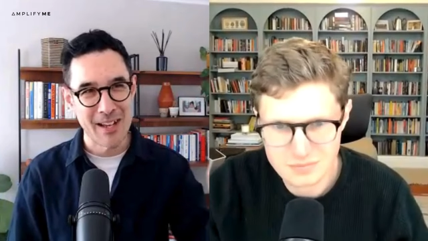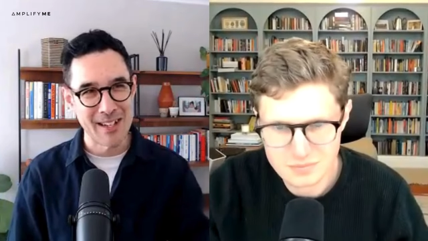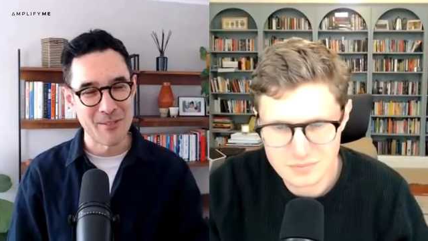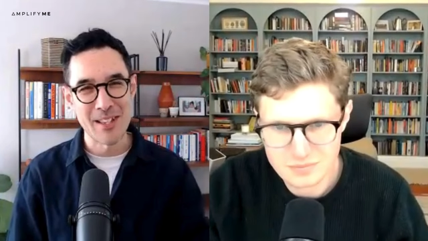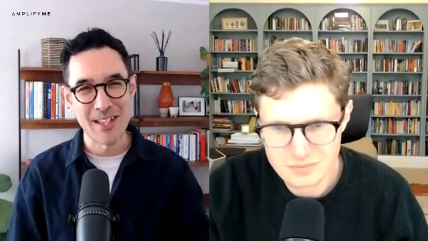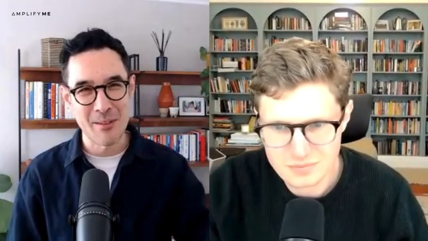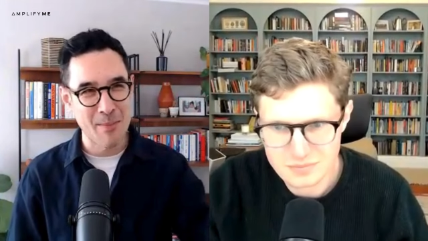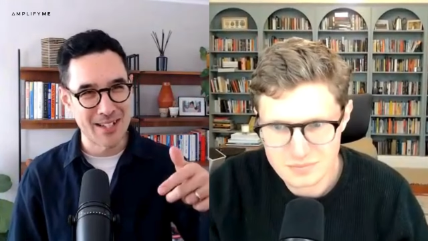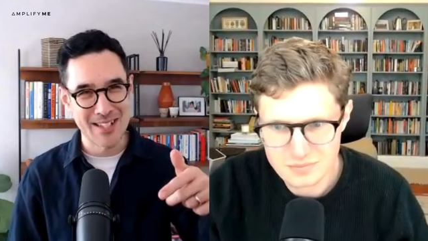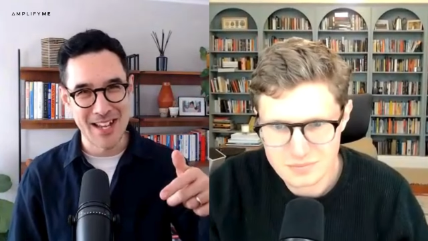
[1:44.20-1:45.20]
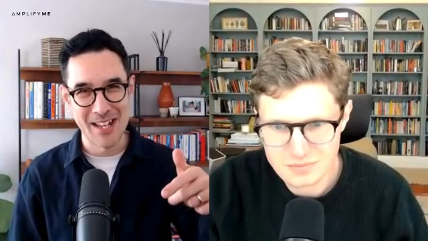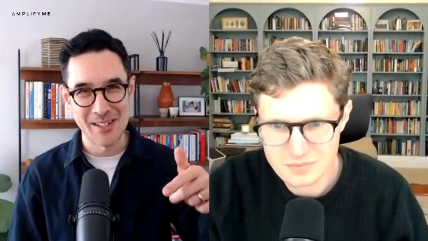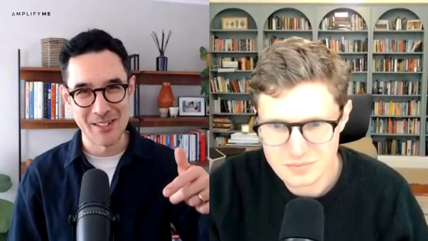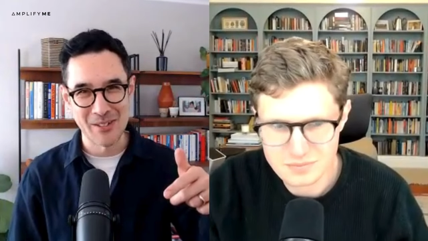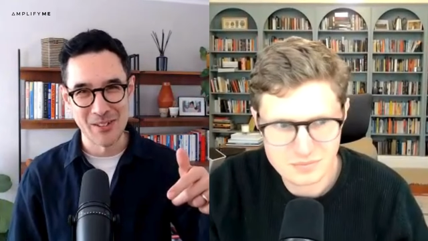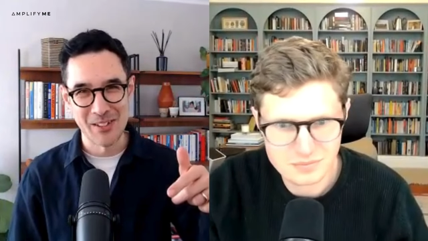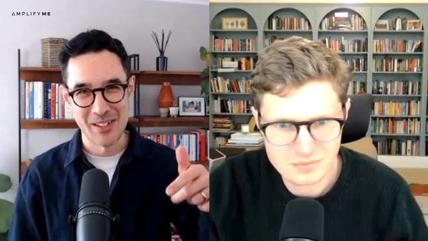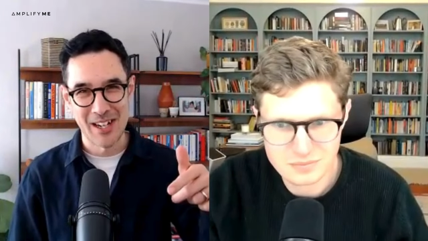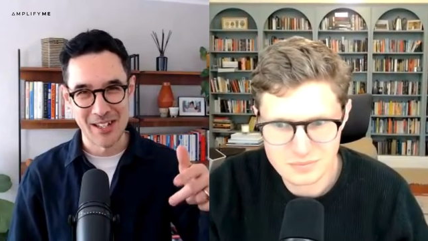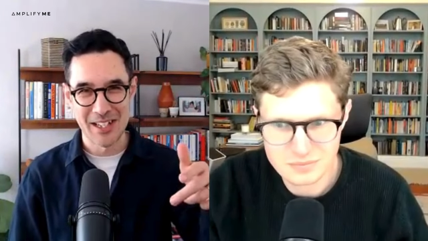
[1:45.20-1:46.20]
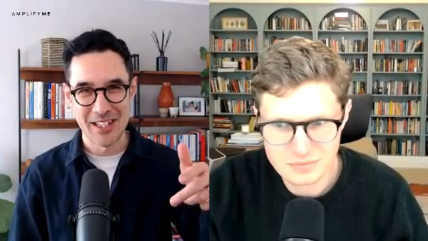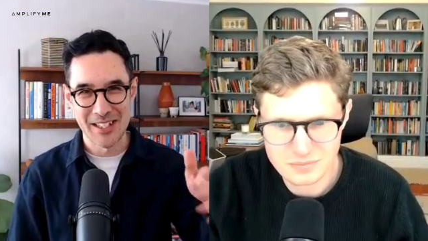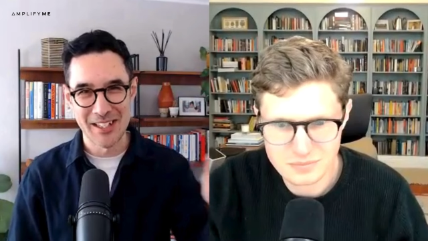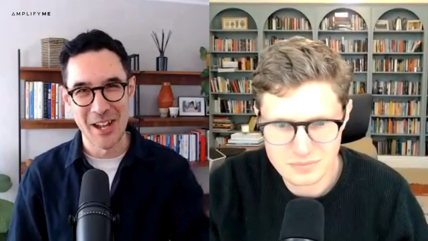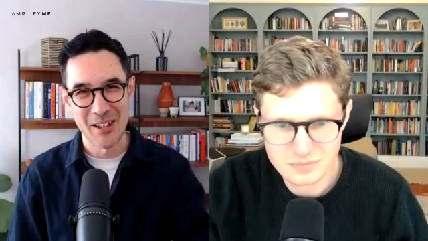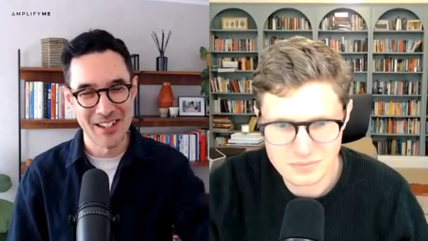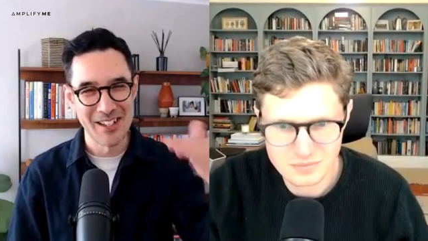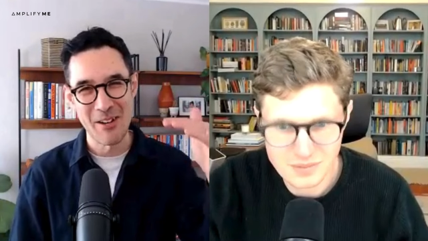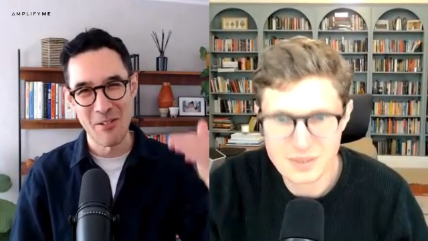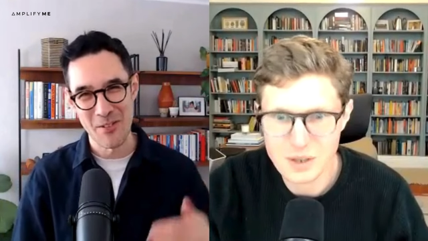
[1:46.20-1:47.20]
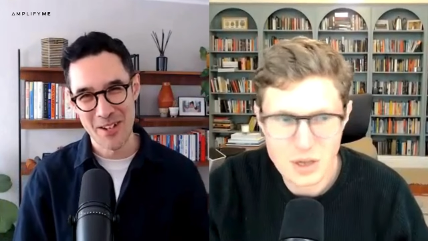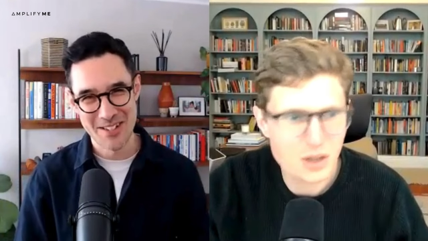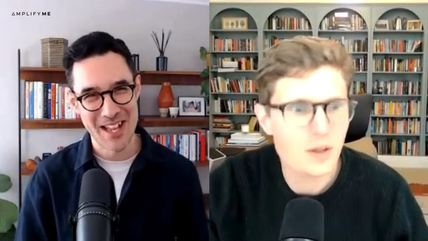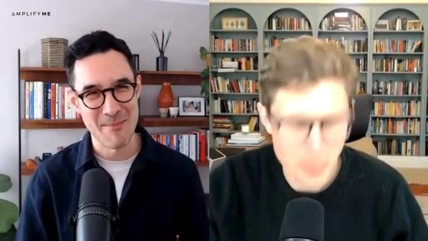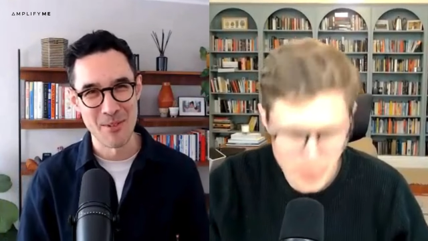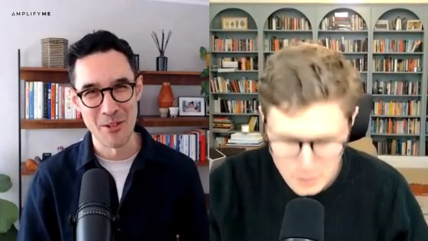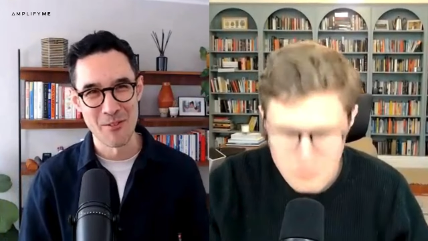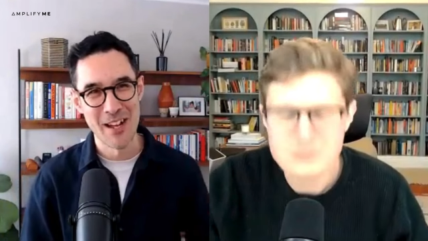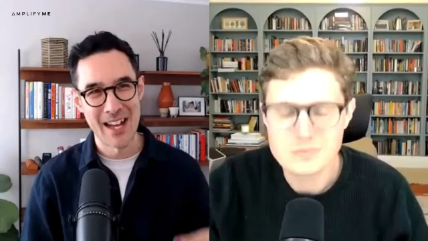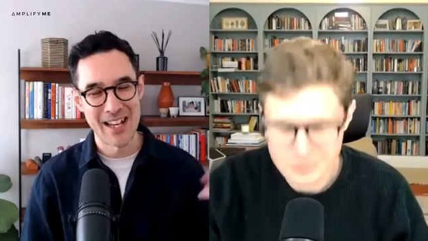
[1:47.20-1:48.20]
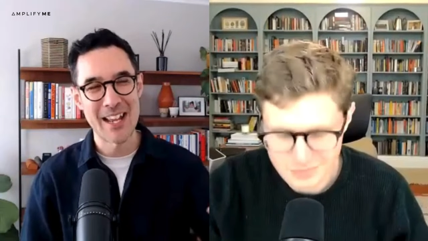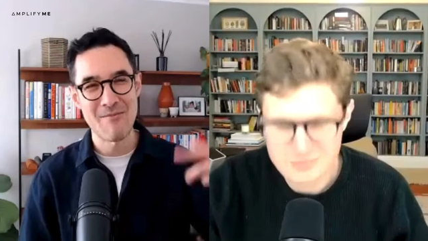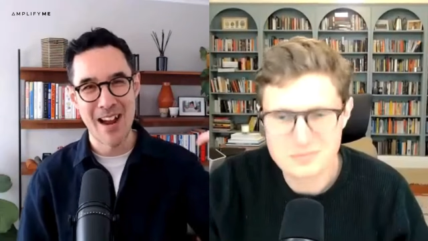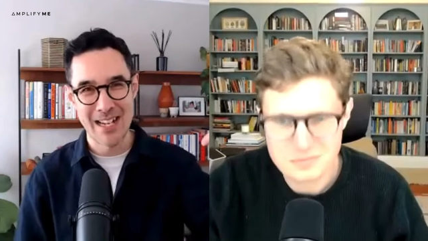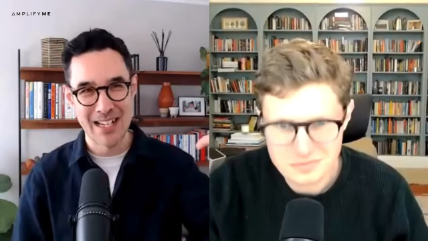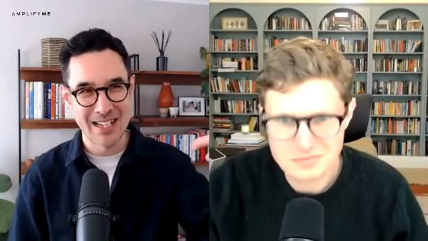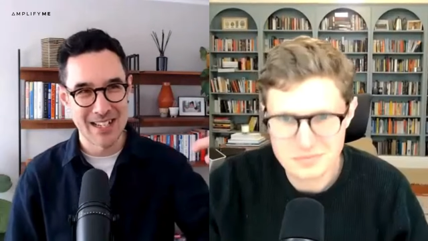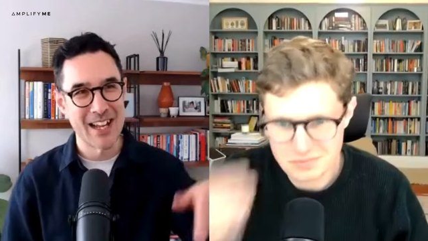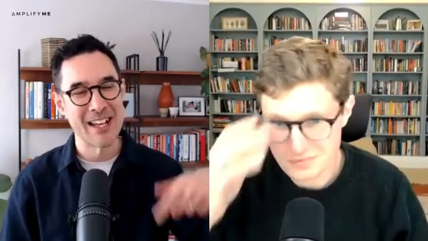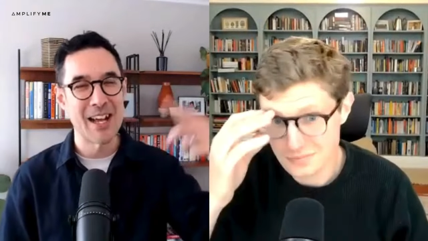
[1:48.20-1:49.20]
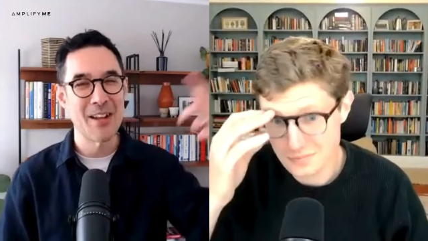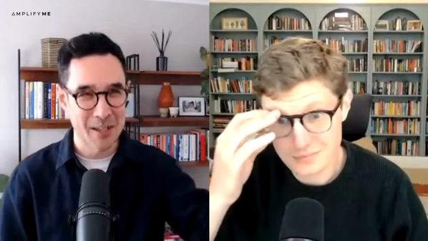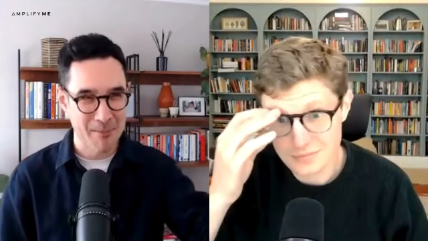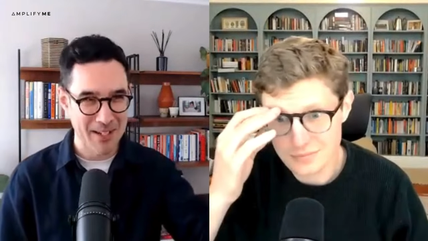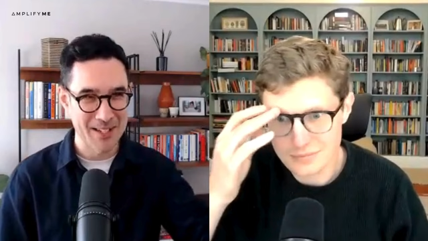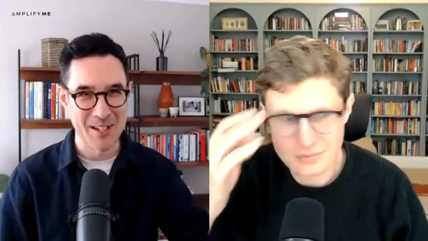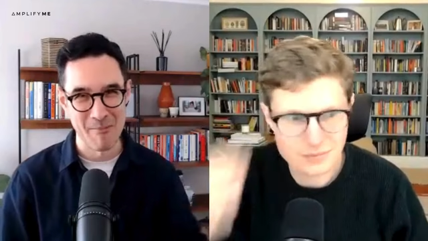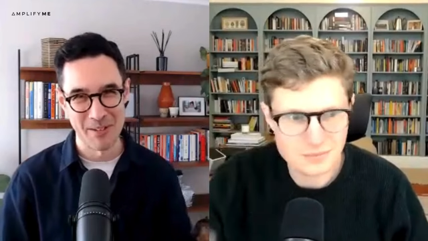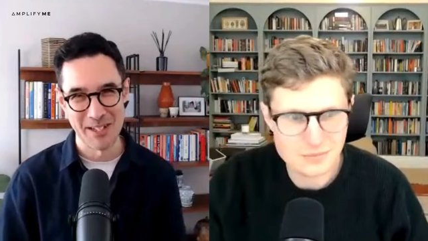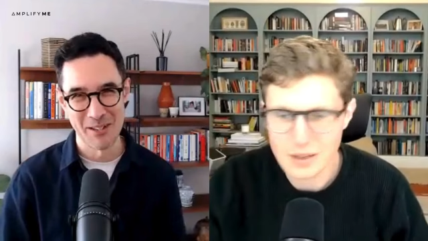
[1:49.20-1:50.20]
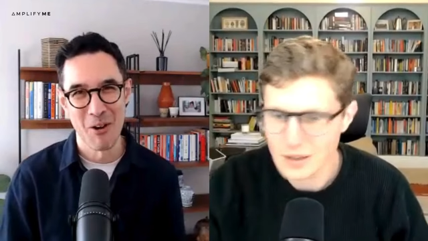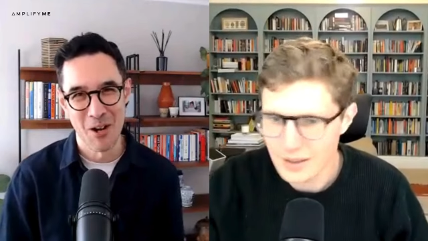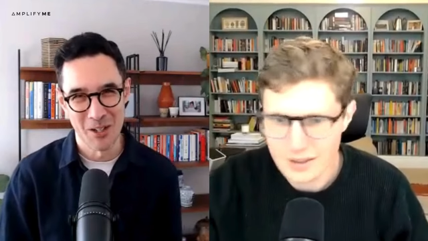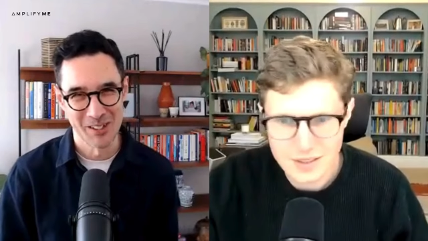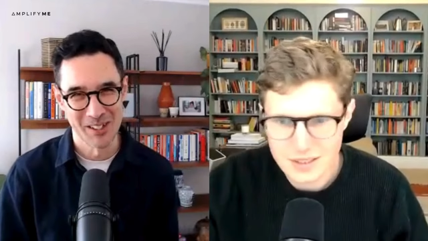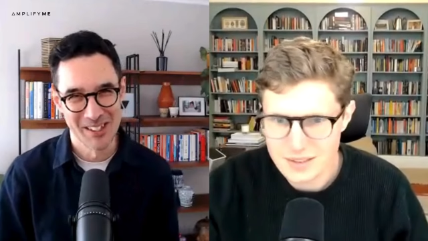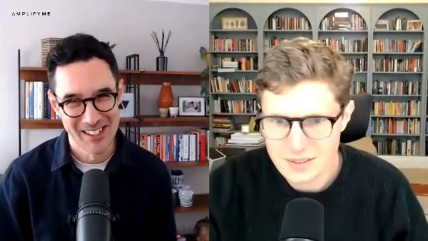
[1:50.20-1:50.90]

Speaker 1: And then within about a day, I think they reversed that move, and then they rallied, and now they're the biggest company in the world.